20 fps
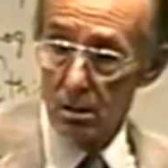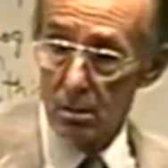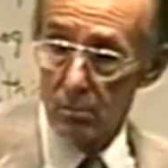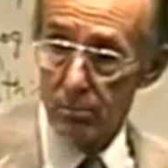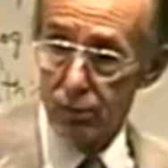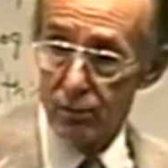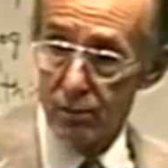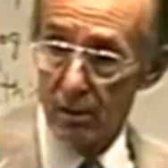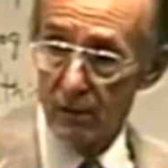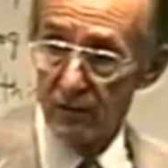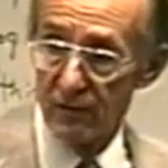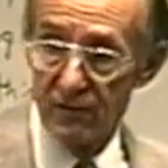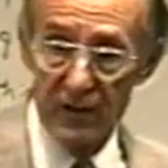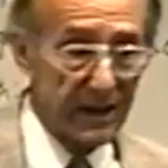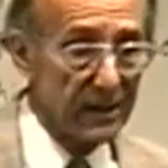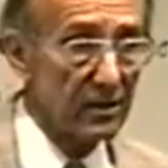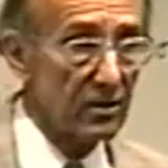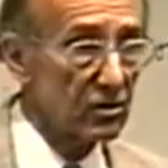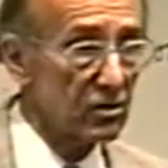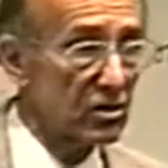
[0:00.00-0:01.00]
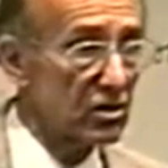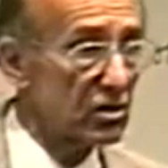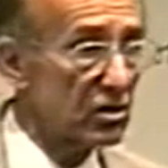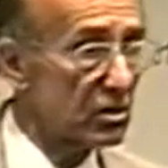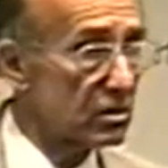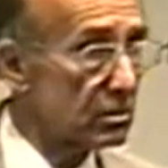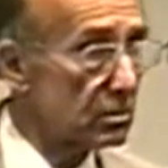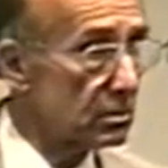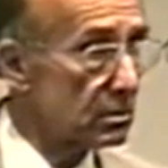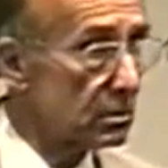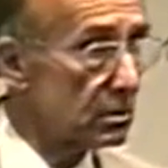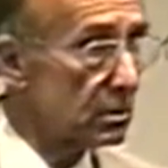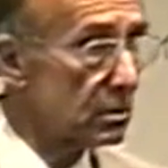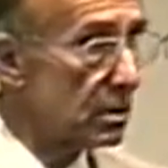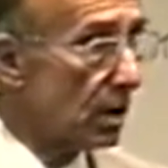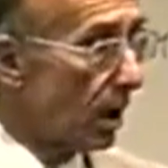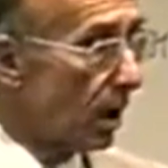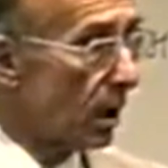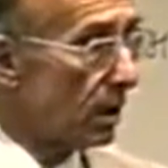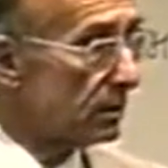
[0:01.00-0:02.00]
prevents
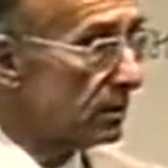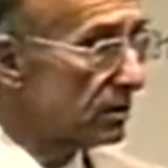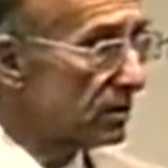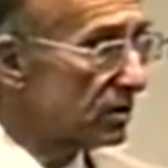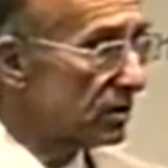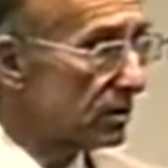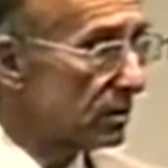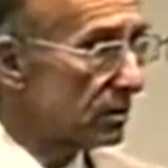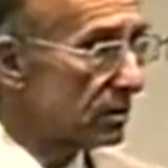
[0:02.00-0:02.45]
God's